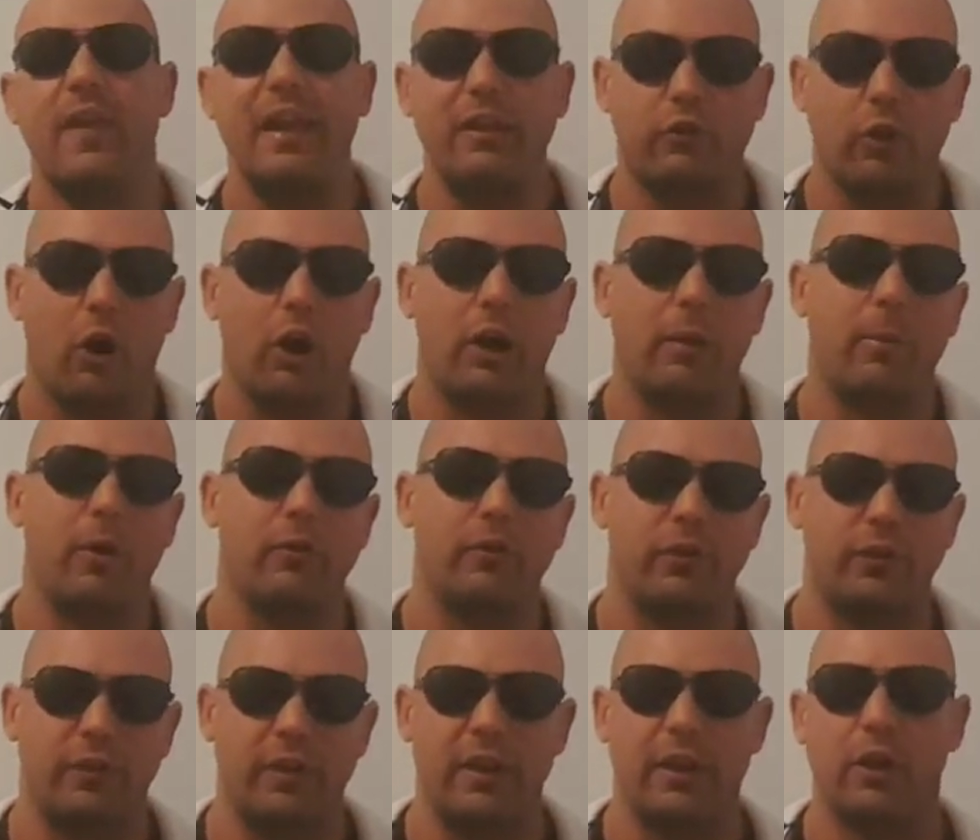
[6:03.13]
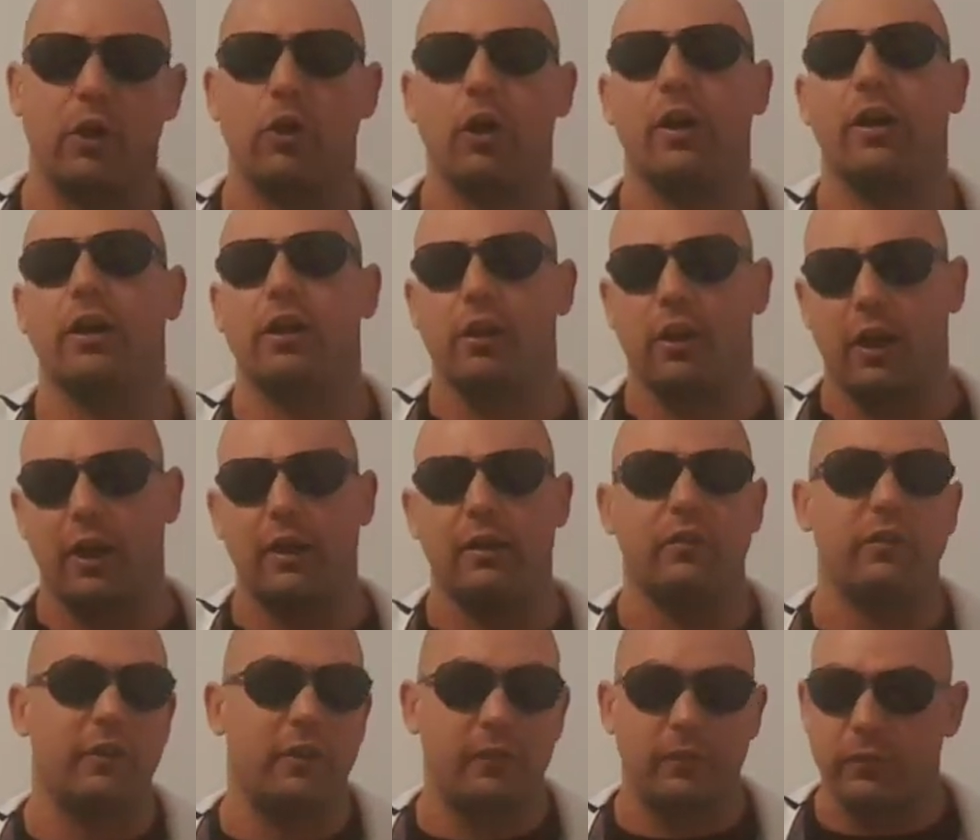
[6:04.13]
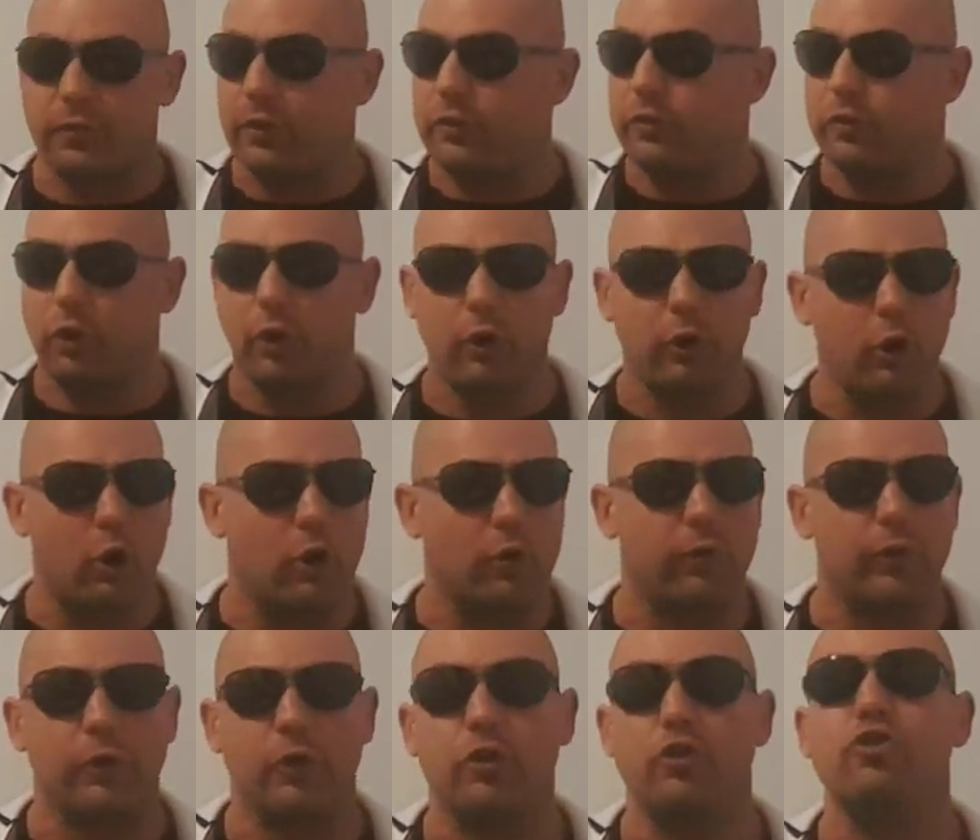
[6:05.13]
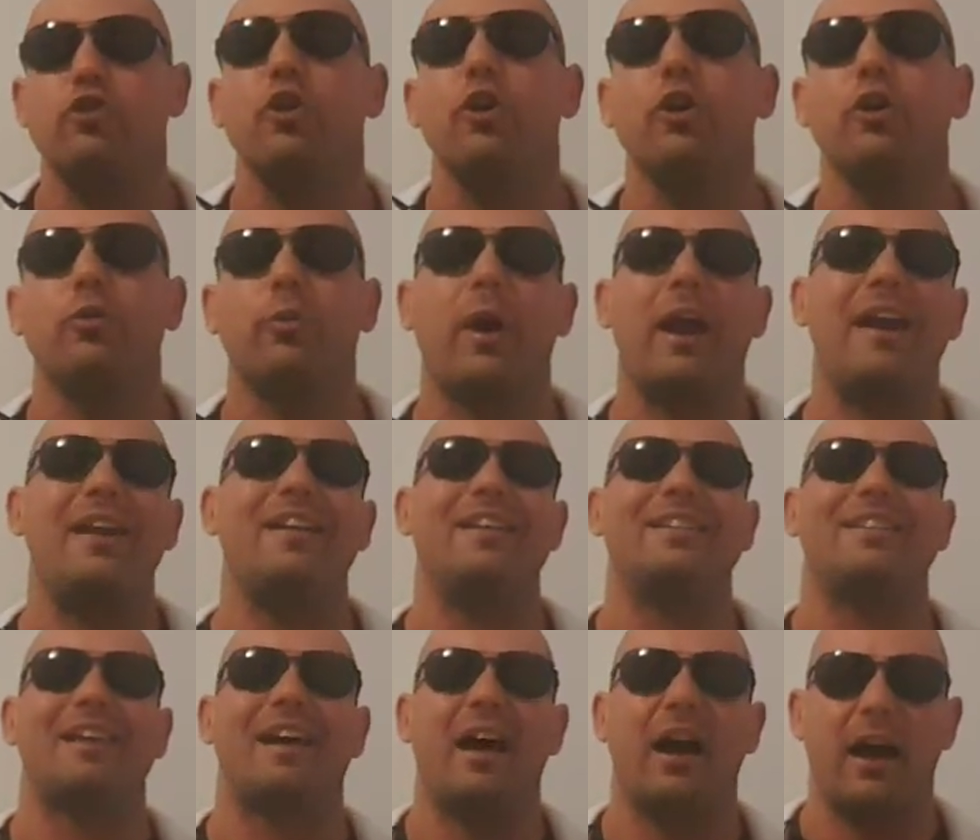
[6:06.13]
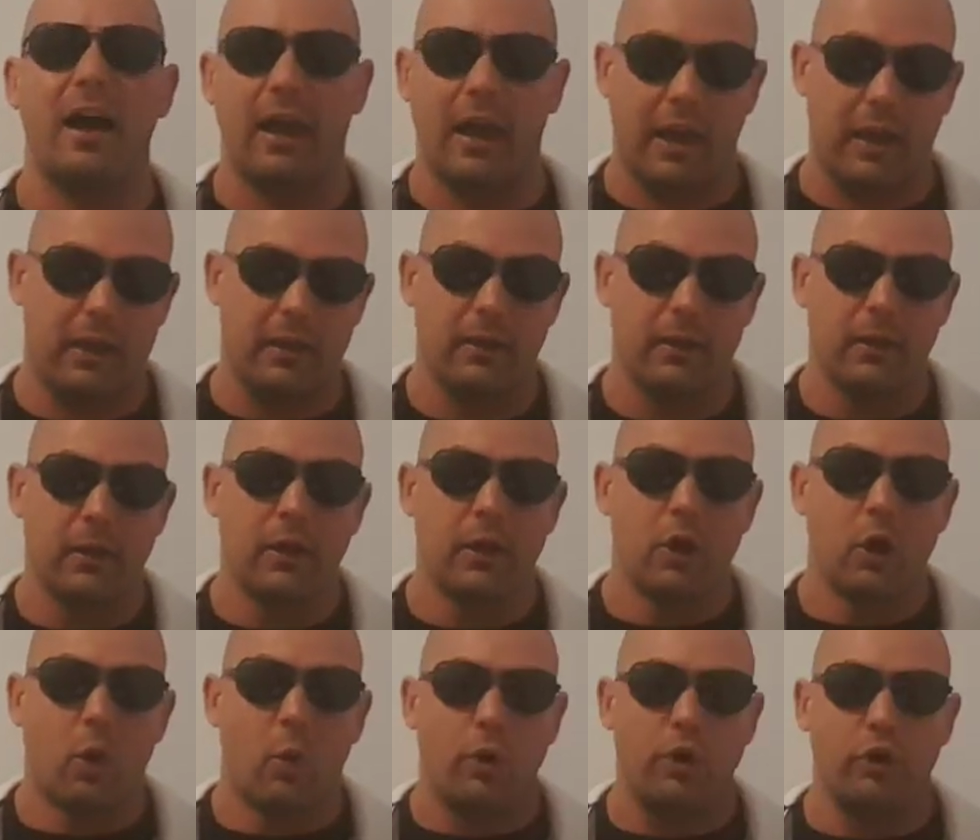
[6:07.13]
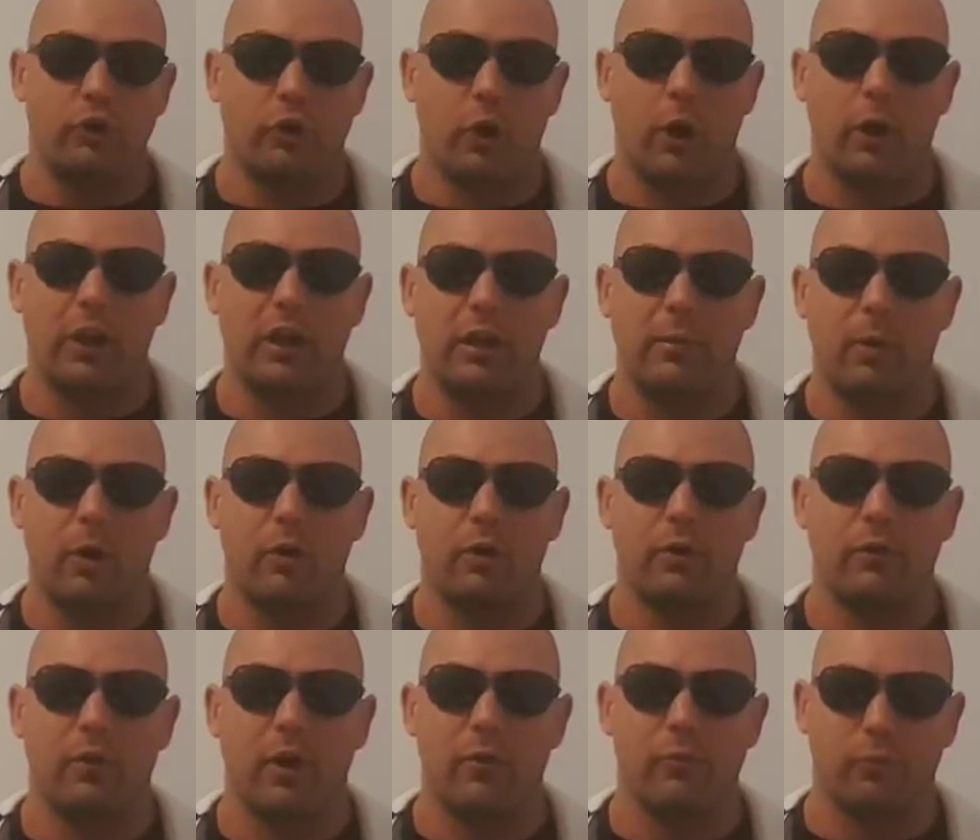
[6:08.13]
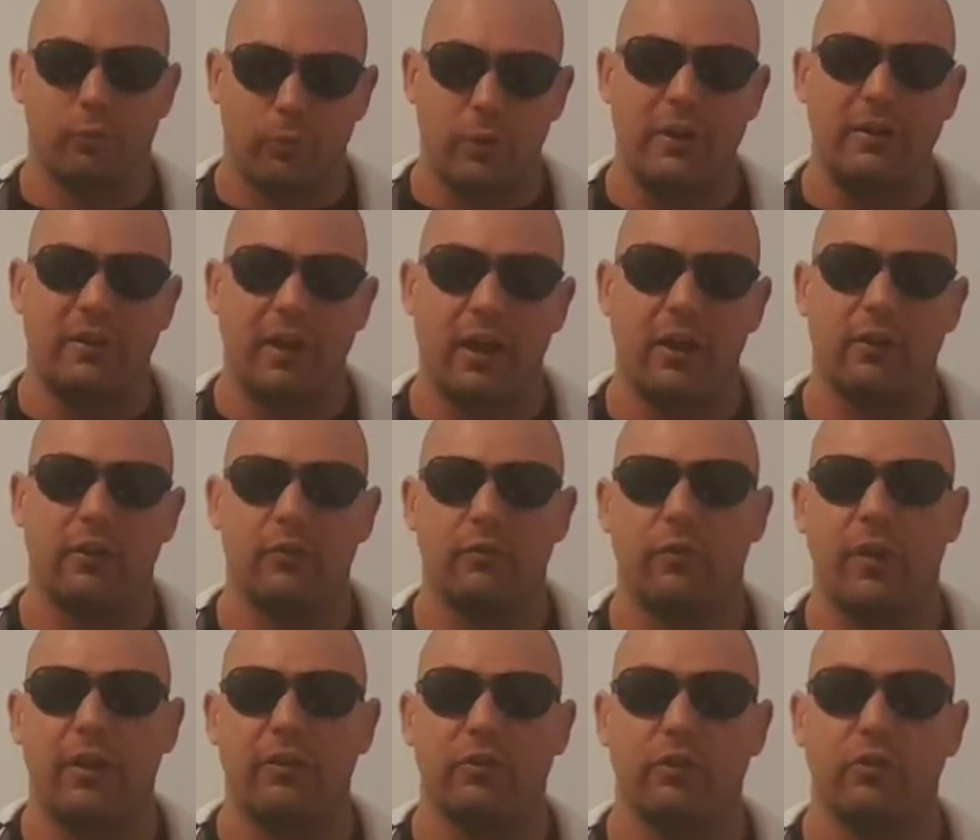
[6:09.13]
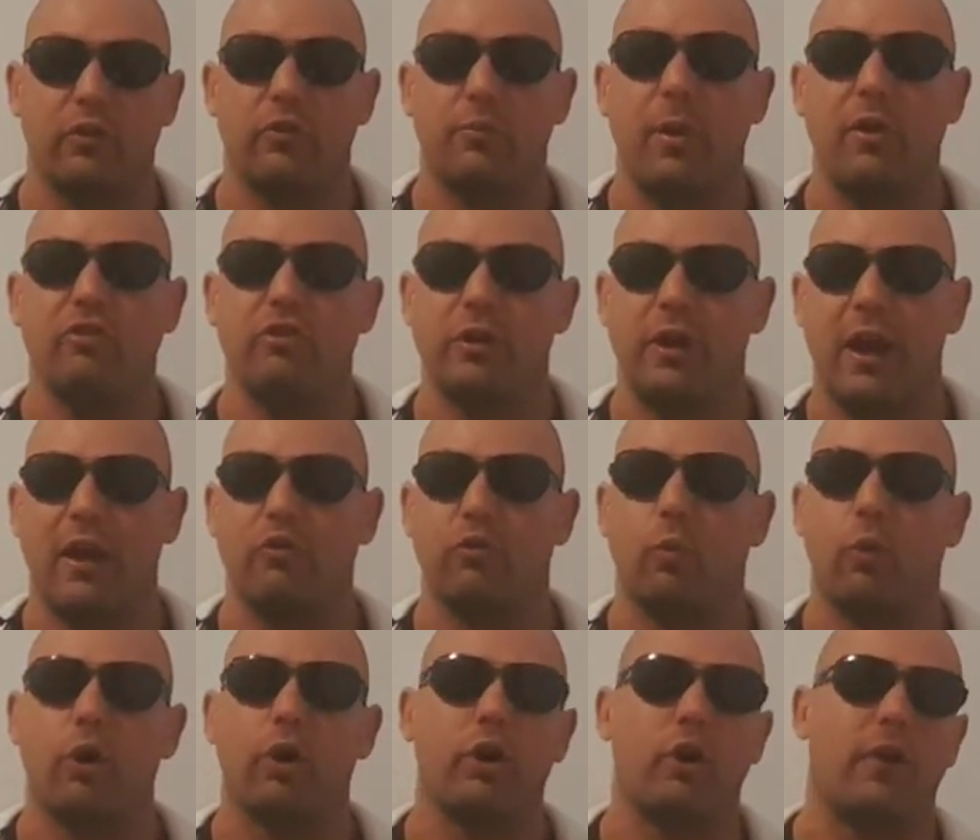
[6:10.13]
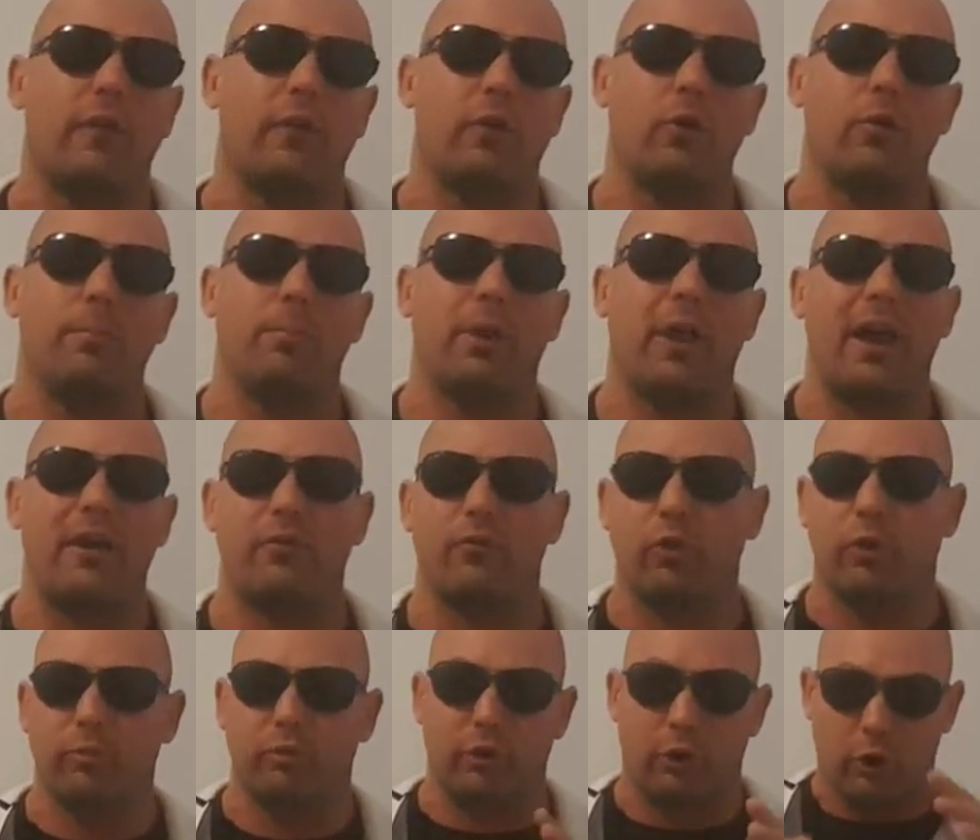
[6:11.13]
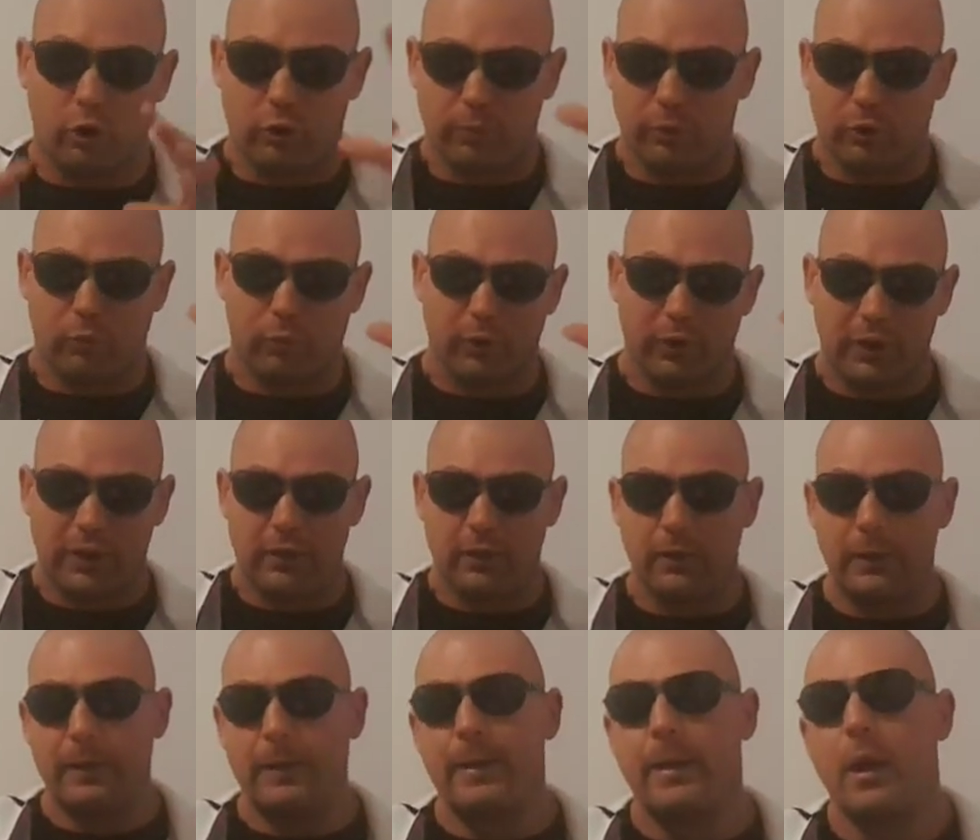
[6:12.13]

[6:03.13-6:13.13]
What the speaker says: and they talk about seeing a lot of clients, it's the turnover, the churn rate is high when you're talking about retail investors, especially guys working on their own platforms at home, the really